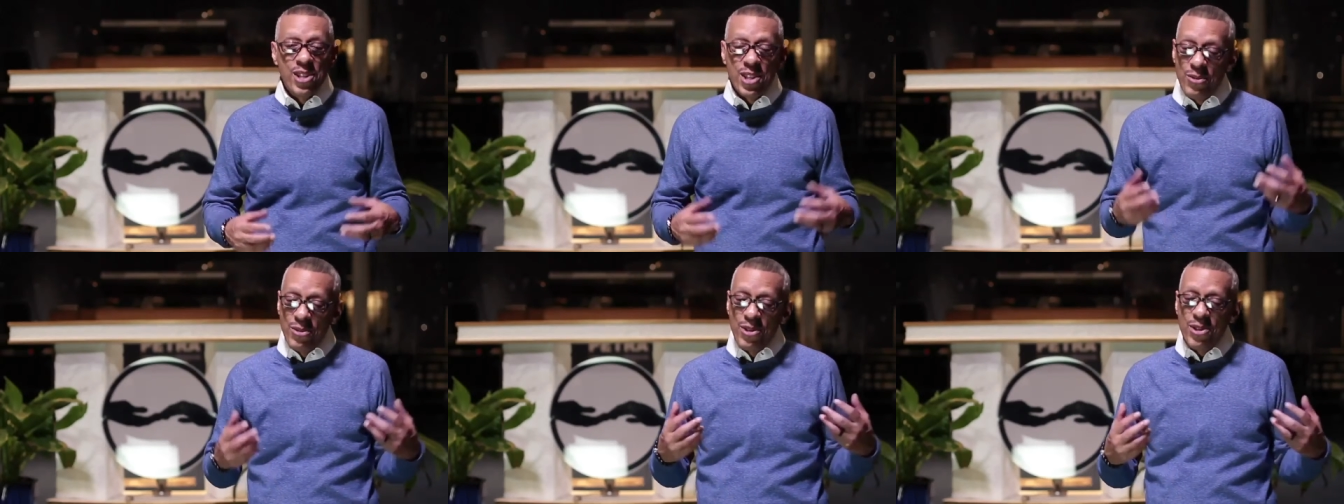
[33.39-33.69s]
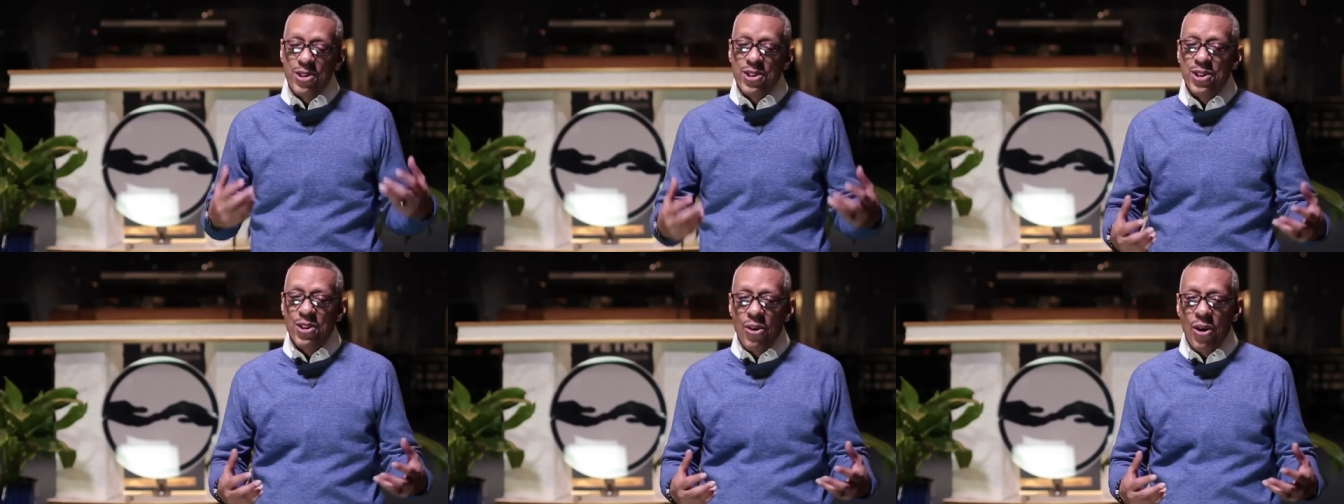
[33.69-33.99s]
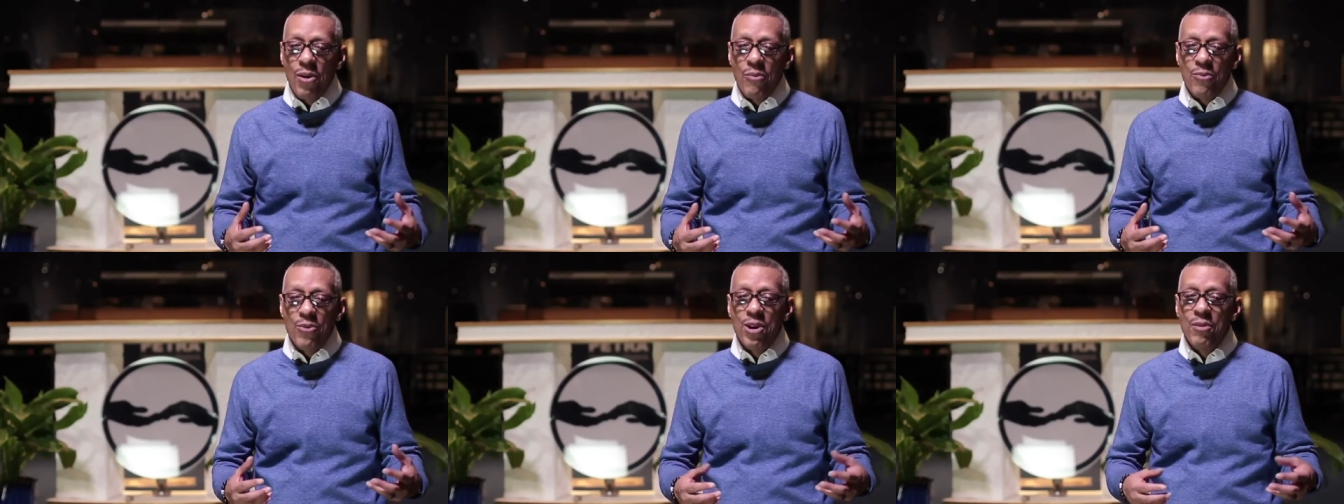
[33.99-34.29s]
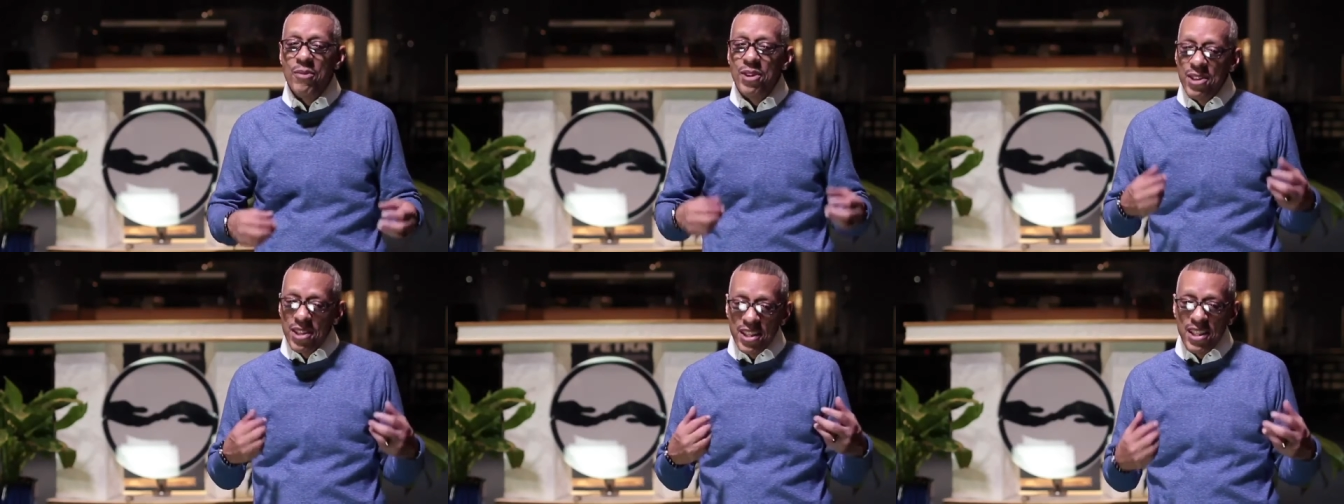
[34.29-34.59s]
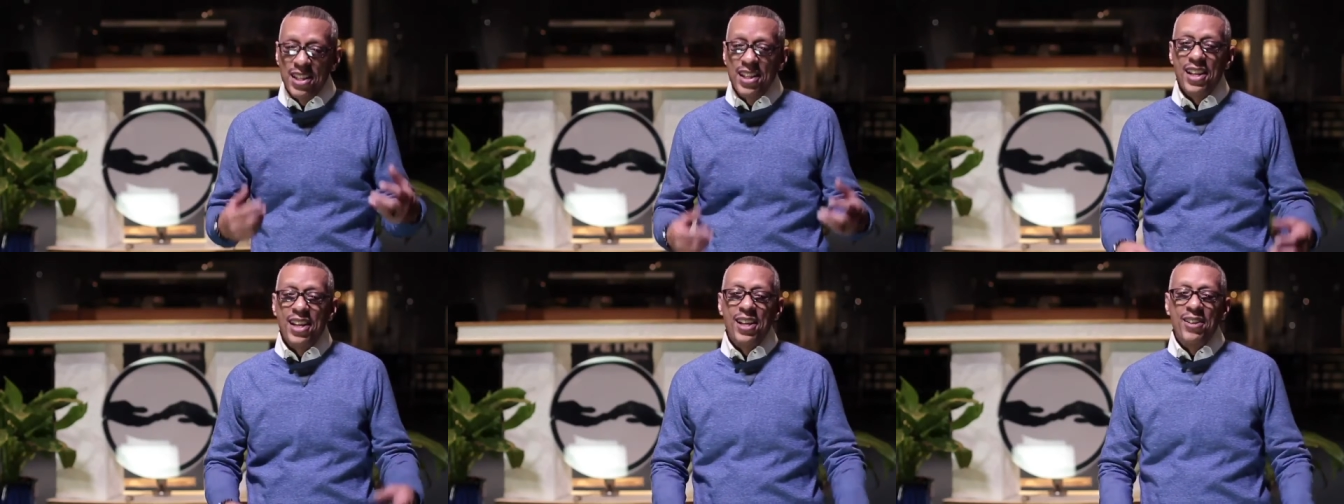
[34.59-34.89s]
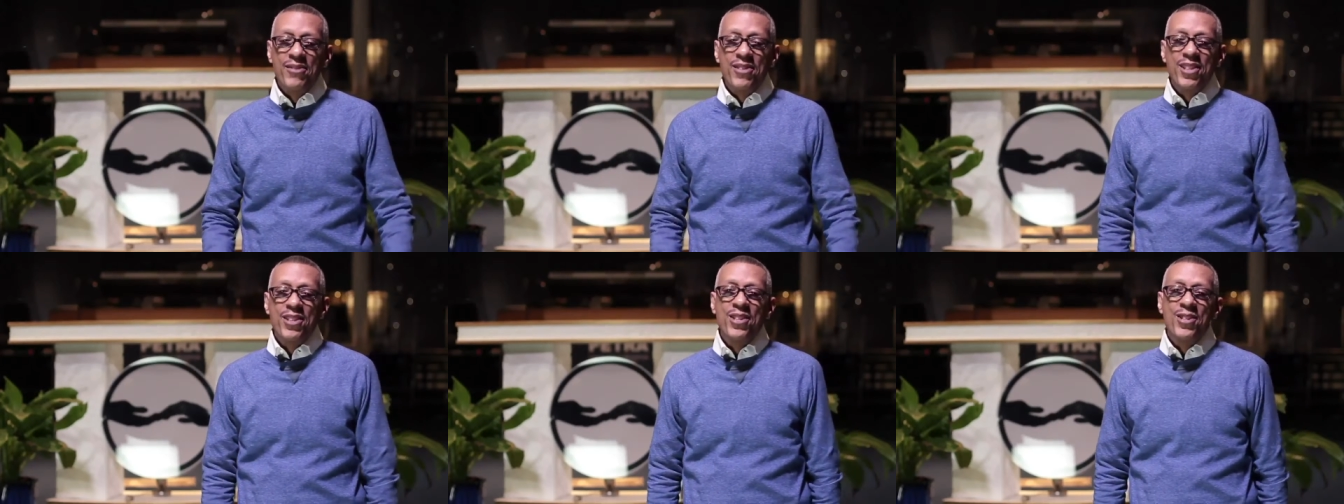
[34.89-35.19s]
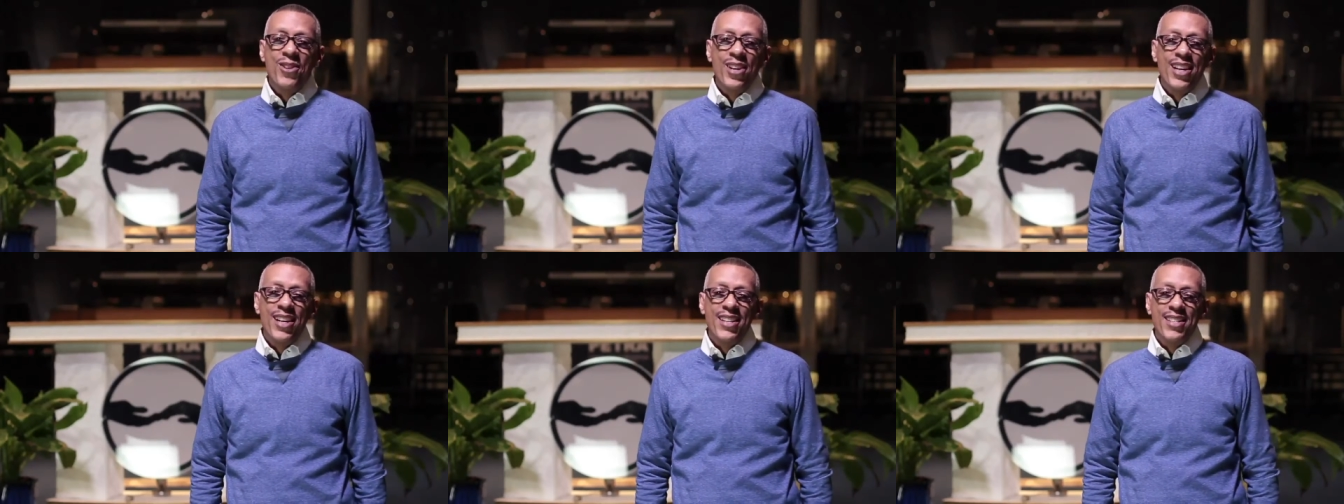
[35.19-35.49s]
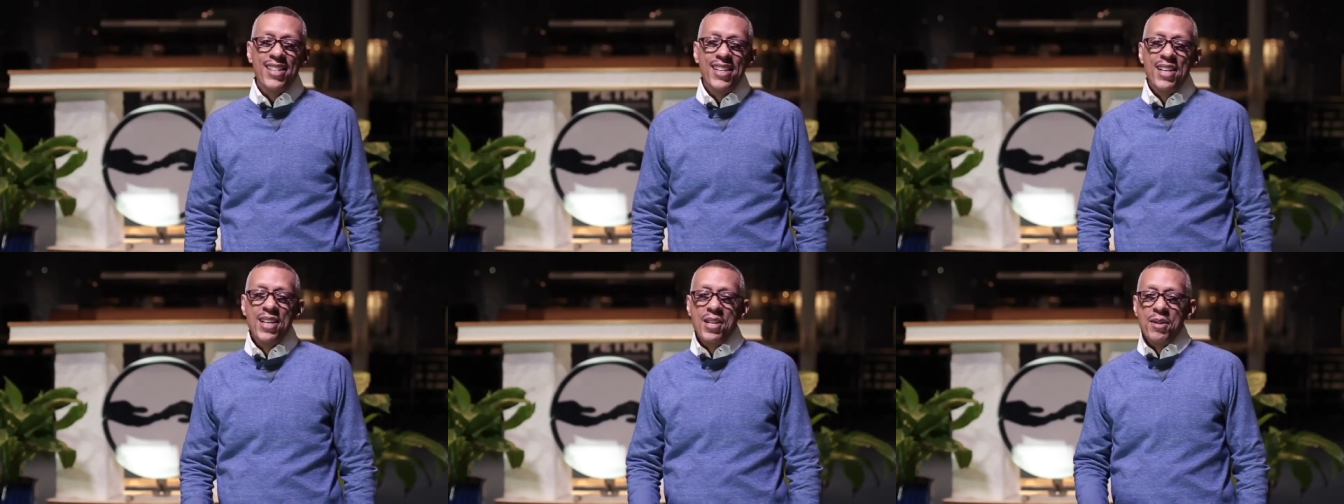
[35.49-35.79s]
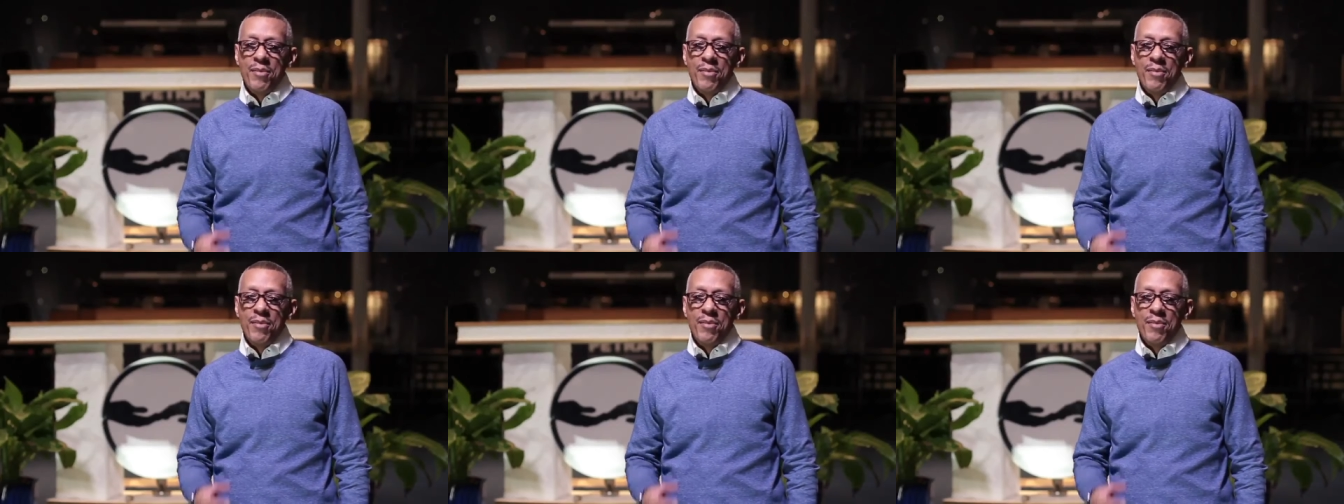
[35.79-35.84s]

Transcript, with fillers: She was a sharp woman. She loved to dress.